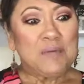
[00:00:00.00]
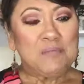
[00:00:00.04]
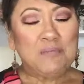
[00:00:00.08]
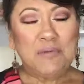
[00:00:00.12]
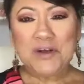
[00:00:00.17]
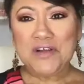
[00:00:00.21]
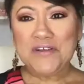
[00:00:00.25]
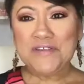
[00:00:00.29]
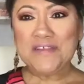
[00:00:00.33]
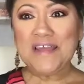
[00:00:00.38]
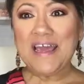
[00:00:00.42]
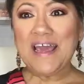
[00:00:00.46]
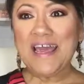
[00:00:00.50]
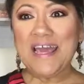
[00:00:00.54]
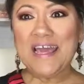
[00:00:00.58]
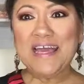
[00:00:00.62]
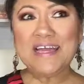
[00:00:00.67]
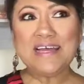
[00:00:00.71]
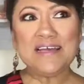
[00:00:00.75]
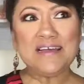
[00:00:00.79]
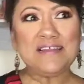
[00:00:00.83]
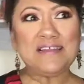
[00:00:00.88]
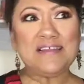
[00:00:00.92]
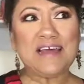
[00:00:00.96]

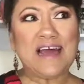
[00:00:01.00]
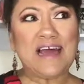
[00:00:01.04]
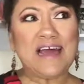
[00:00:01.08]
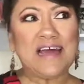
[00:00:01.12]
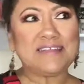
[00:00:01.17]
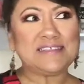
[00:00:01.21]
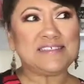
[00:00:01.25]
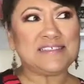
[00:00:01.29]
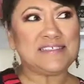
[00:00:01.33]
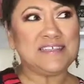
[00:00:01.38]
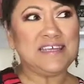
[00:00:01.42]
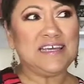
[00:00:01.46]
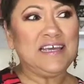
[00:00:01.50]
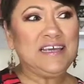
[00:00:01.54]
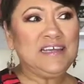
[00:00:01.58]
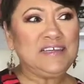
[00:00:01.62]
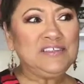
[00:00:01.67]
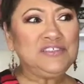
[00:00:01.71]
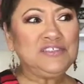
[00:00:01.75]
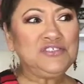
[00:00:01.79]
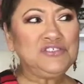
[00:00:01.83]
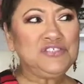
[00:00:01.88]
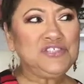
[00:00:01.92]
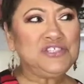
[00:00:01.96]
Birthday that's
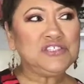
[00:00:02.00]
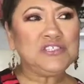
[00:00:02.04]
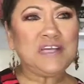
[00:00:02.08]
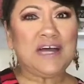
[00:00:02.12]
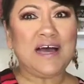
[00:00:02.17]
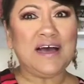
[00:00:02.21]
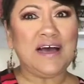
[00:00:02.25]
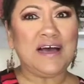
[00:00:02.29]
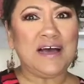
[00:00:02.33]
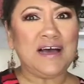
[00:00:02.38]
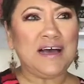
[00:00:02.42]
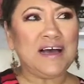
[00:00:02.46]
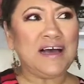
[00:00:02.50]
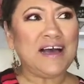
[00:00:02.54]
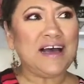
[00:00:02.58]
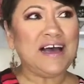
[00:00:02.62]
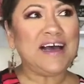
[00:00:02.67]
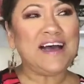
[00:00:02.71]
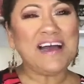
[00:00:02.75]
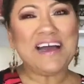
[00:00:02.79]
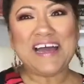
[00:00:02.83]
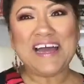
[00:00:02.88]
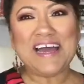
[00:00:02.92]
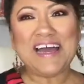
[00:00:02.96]
in
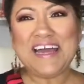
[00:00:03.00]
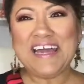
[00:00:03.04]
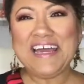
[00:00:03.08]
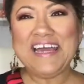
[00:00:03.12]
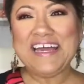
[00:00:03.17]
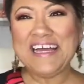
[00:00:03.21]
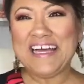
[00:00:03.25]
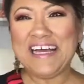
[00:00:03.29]
July.